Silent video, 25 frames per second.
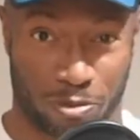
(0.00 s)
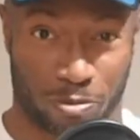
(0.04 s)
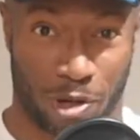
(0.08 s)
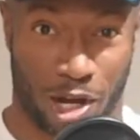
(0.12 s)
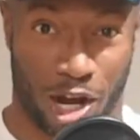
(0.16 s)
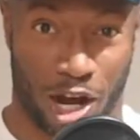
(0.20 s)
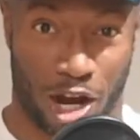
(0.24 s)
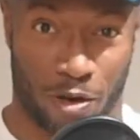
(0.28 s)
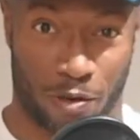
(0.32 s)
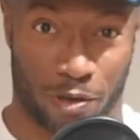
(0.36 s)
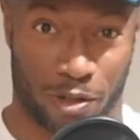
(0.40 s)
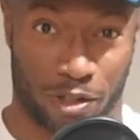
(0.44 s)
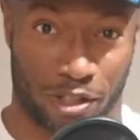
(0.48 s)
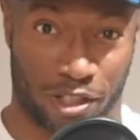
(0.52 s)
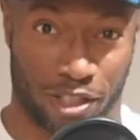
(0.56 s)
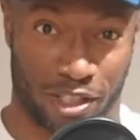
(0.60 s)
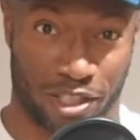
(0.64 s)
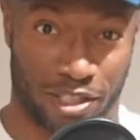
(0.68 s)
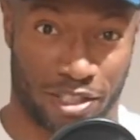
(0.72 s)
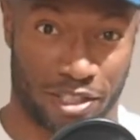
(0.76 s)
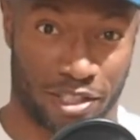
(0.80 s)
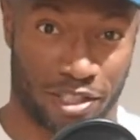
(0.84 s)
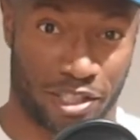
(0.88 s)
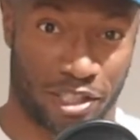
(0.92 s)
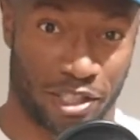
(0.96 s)
Power in
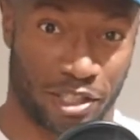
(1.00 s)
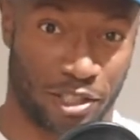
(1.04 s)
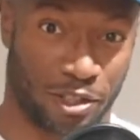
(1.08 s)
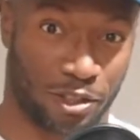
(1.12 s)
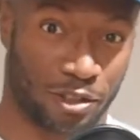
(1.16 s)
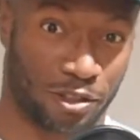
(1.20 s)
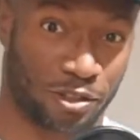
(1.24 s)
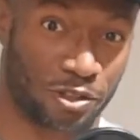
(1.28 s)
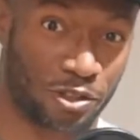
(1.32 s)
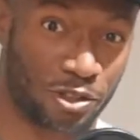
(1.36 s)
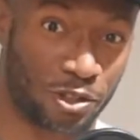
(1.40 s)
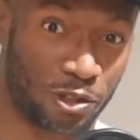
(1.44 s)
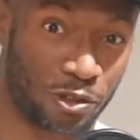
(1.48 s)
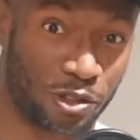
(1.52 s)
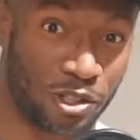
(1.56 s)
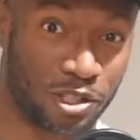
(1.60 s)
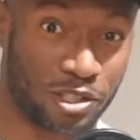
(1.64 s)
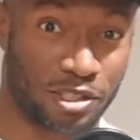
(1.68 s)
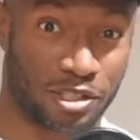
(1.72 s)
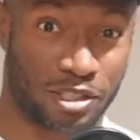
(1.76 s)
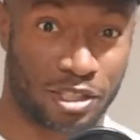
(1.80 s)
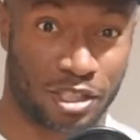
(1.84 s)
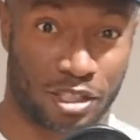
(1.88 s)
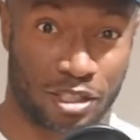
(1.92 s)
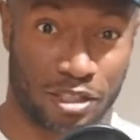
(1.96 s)
teal. So
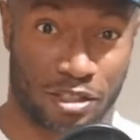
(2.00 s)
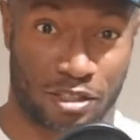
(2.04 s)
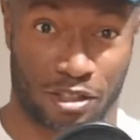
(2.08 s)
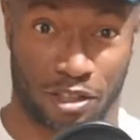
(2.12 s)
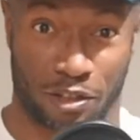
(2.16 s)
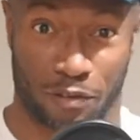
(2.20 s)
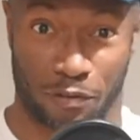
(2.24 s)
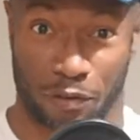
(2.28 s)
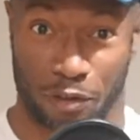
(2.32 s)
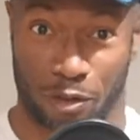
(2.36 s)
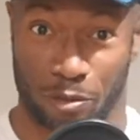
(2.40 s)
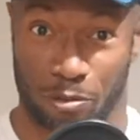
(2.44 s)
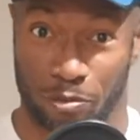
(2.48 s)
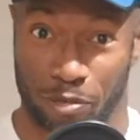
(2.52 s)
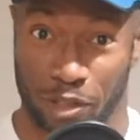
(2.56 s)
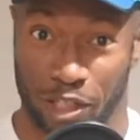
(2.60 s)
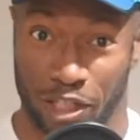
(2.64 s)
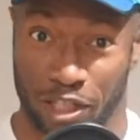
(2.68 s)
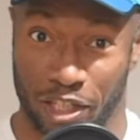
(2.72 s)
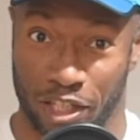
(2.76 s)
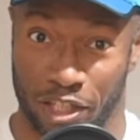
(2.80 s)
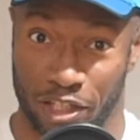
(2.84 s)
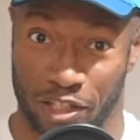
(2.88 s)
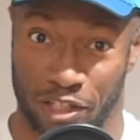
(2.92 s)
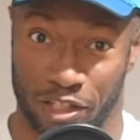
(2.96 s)
this is, if you're a big
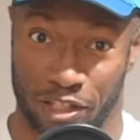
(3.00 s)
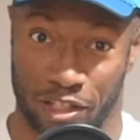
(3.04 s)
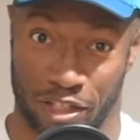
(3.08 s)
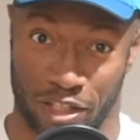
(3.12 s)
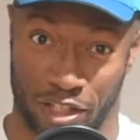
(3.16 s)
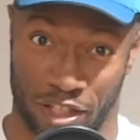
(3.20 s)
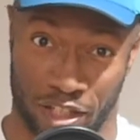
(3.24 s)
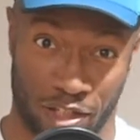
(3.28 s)
hitter,